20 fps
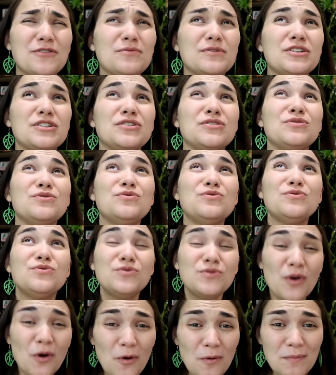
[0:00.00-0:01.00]
which is
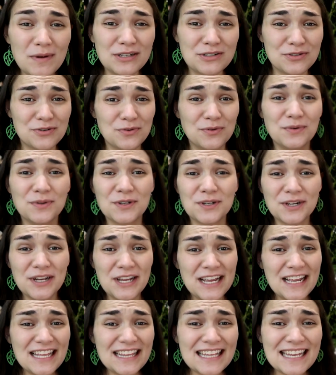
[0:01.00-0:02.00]
so much cooler
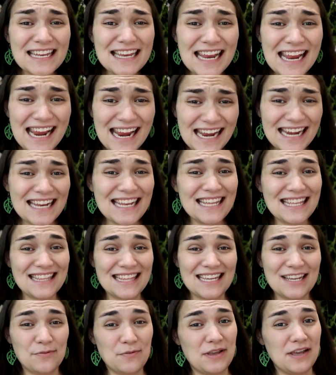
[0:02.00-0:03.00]
than
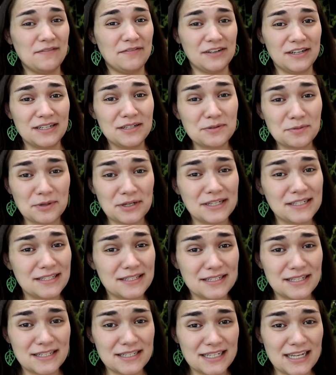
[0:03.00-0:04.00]
anything we ever
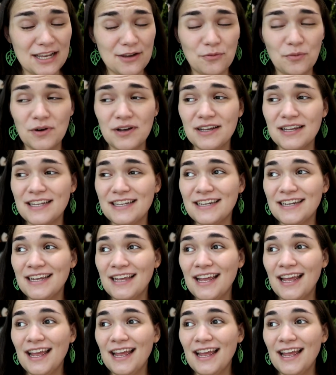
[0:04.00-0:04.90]
experienced in Taiwan.